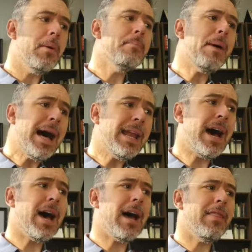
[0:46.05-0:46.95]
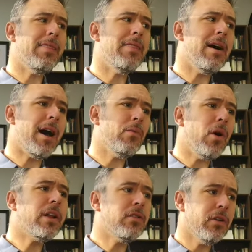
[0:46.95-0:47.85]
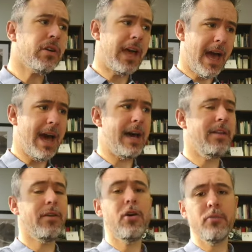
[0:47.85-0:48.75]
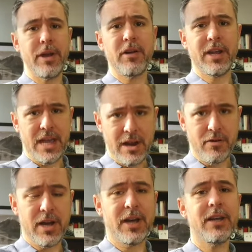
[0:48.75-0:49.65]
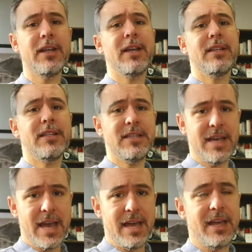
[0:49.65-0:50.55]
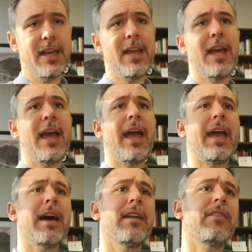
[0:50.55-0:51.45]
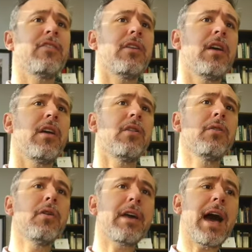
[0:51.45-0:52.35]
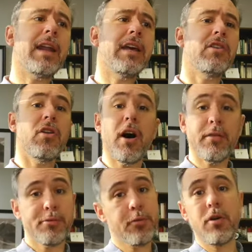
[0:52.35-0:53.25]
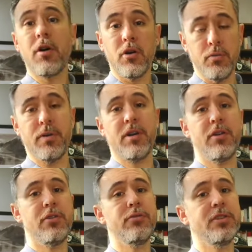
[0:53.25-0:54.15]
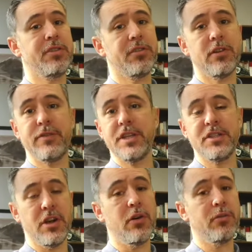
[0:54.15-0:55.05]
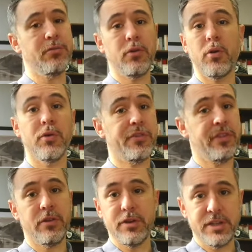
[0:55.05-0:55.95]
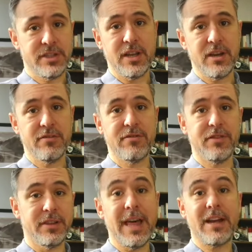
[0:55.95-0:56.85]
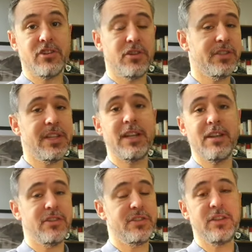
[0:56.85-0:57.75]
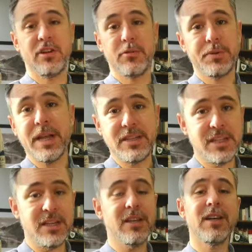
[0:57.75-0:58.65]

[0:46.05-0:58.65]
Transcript: But I want to look at the Homeric era today and look at it not through Homer, who deserves his own whole series of lectures, and there's you know plenty